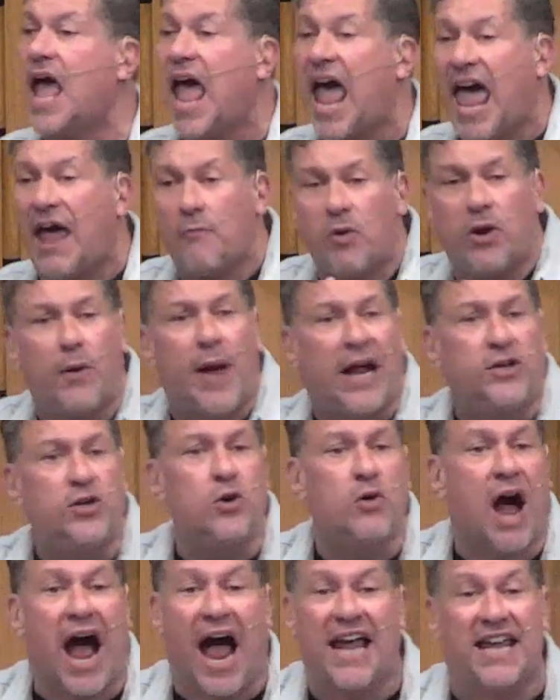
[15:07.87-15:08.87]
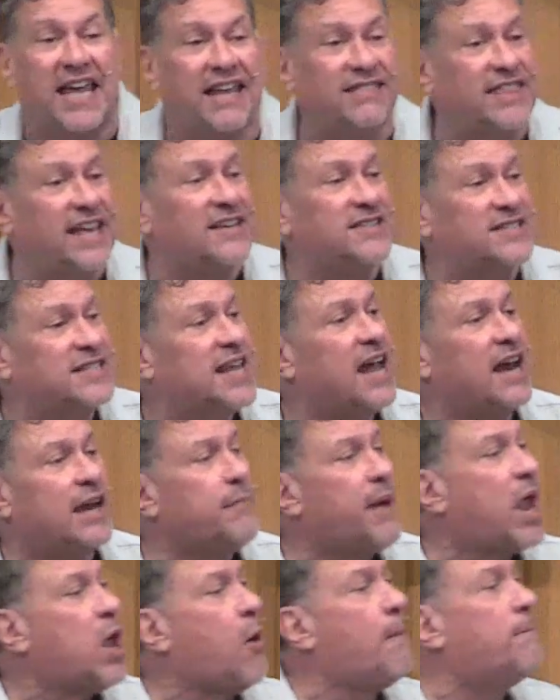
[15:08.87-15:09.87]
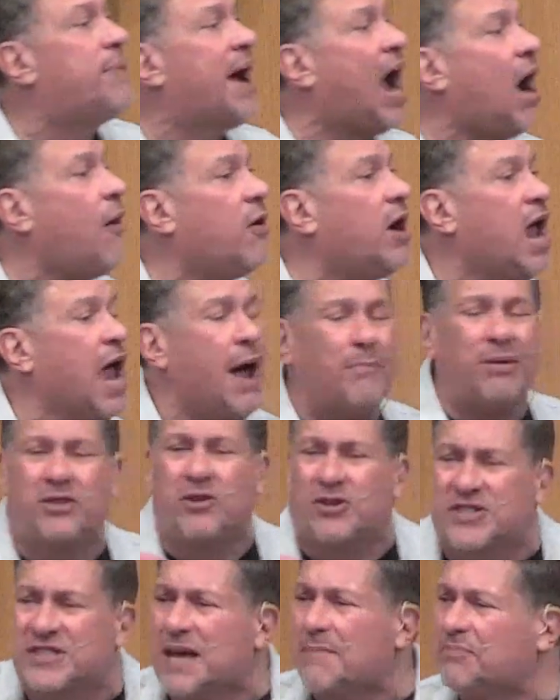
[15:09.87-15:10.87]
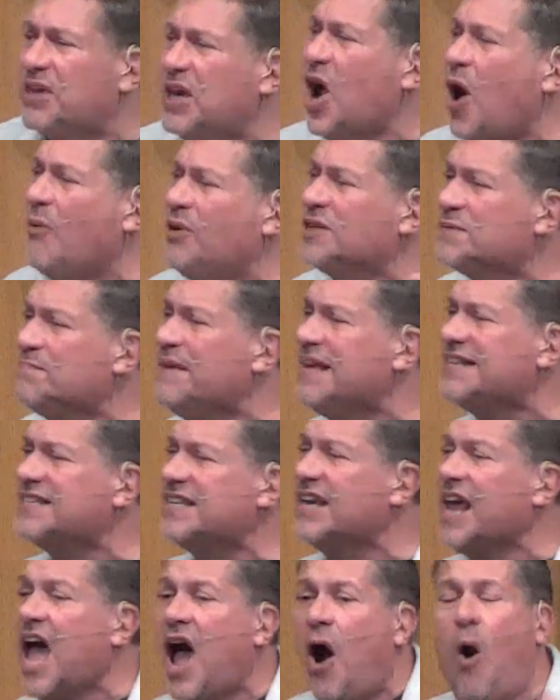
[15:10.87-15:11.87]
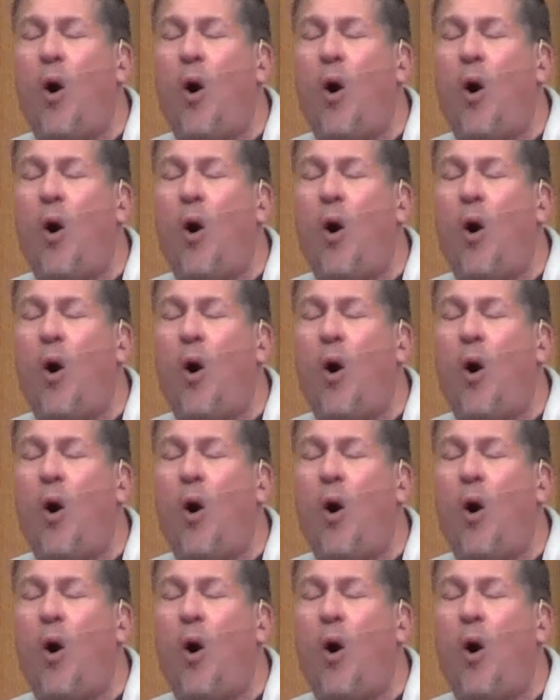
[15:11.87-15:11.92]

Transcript: And what do I do? I get things done in my own power, but there's something always missing.